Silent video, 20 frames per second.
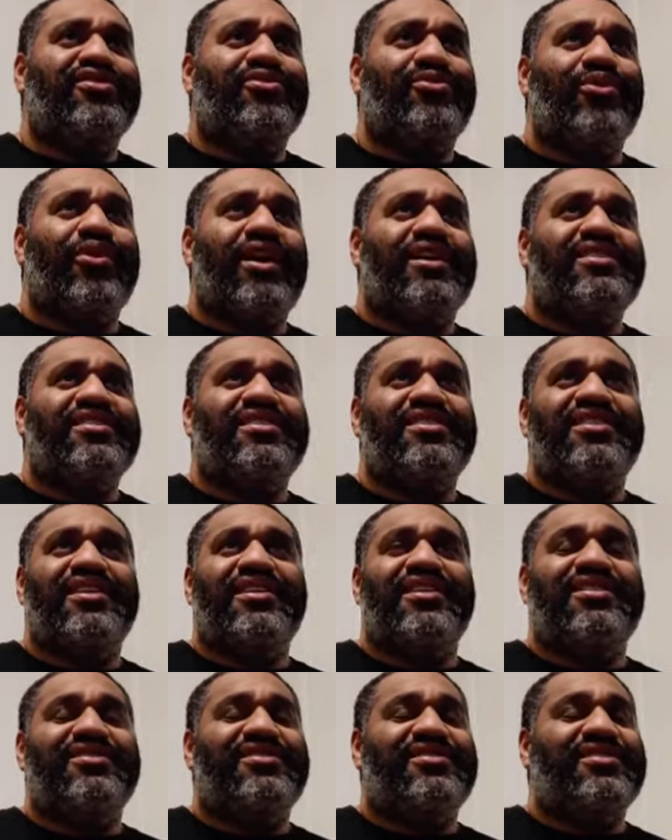where I
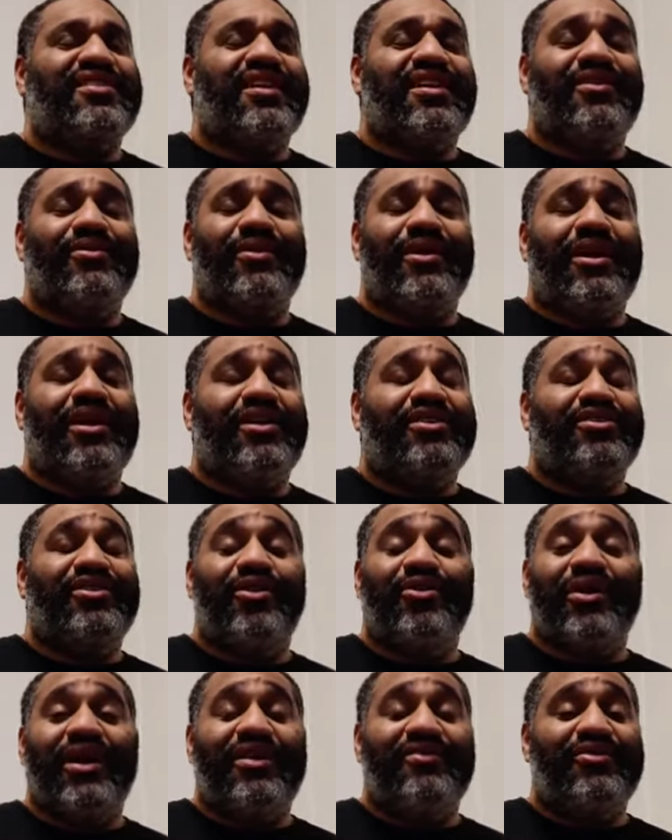
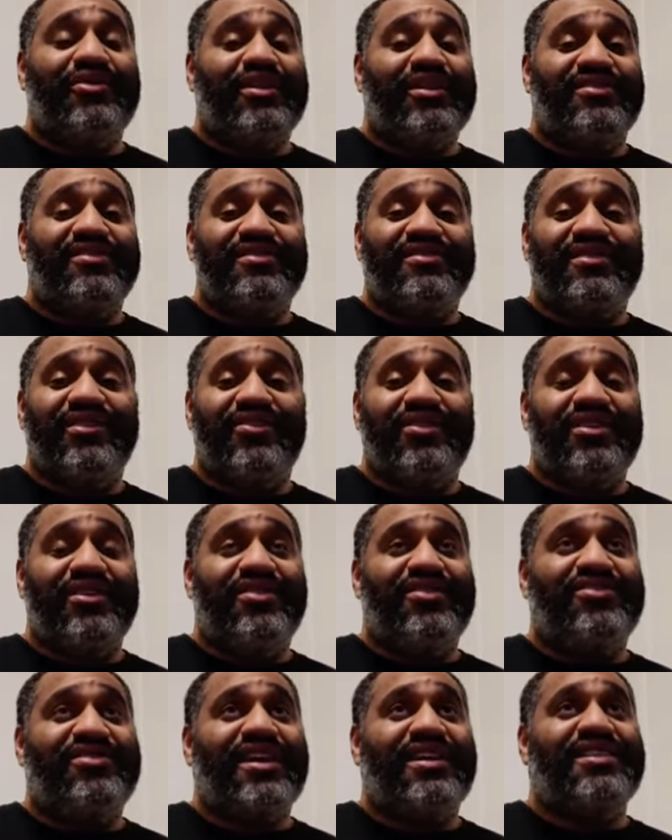don't ever necessarily
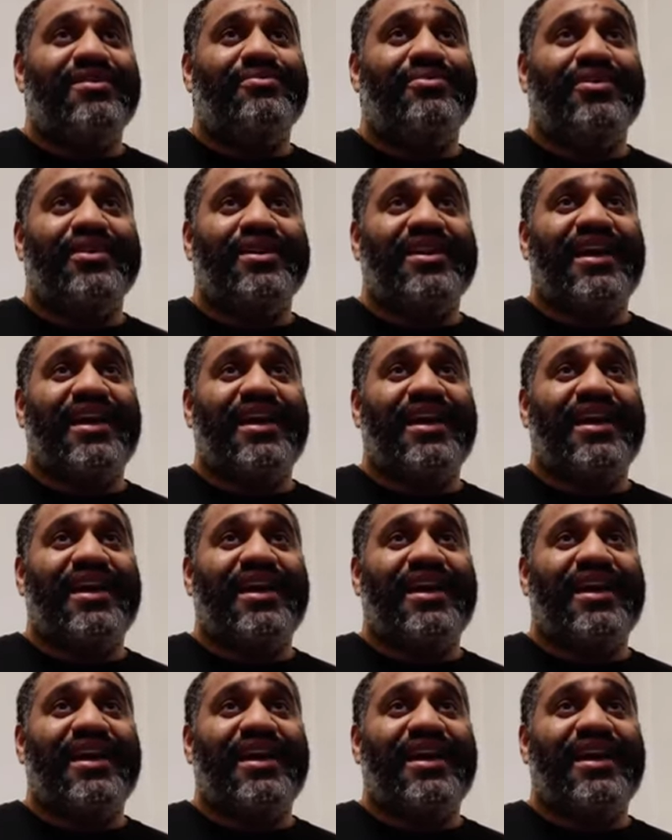understand the booking.